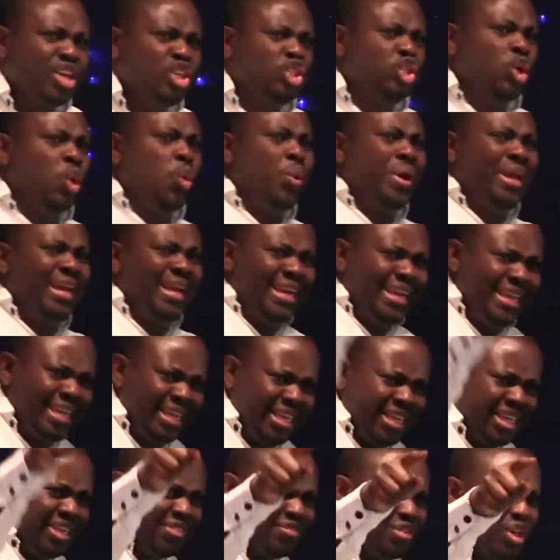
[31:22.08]
You will
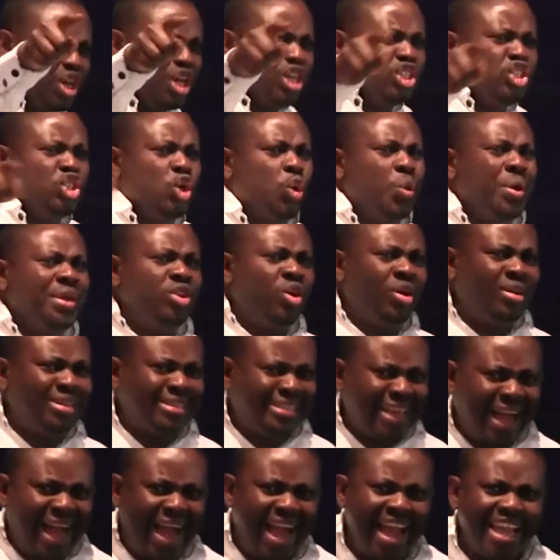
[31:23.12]
live. You will not
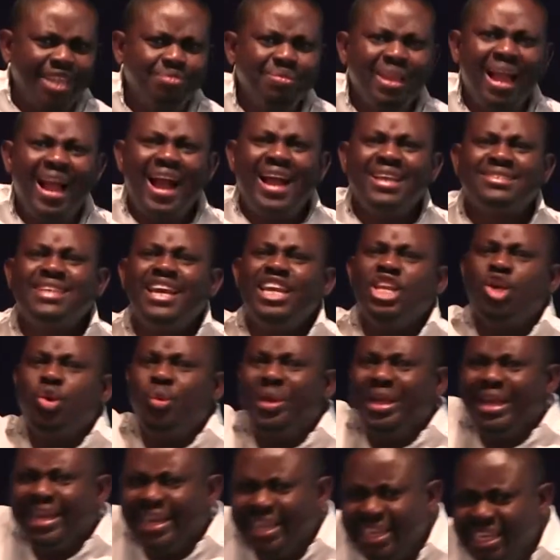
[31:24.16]
die. I say you
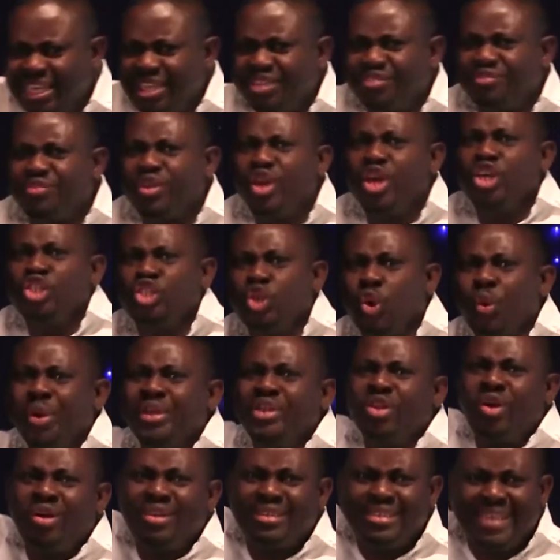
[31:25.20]
will live. You
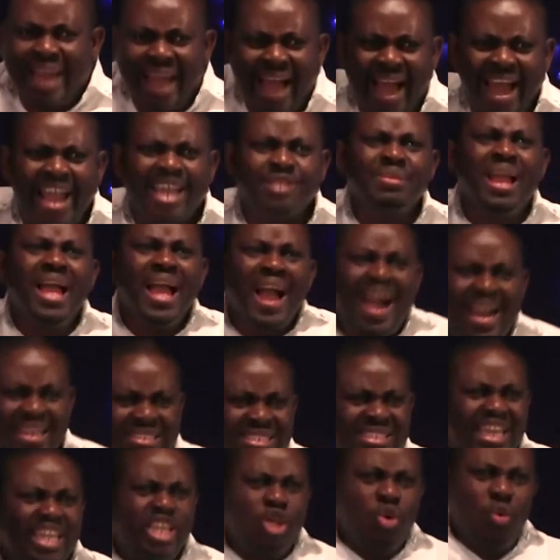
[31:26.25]
will not die. I
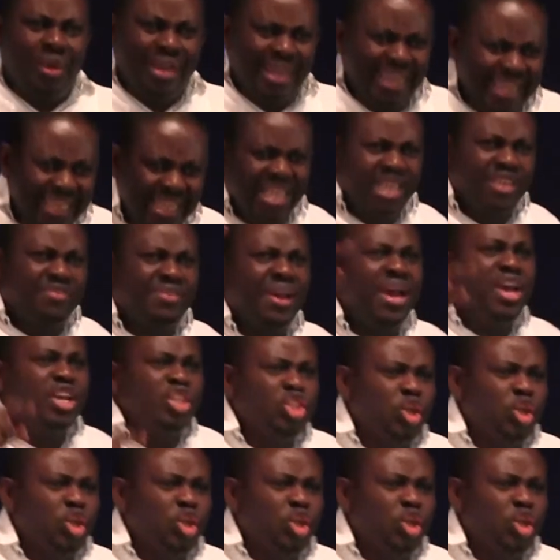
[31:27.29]
say you will live.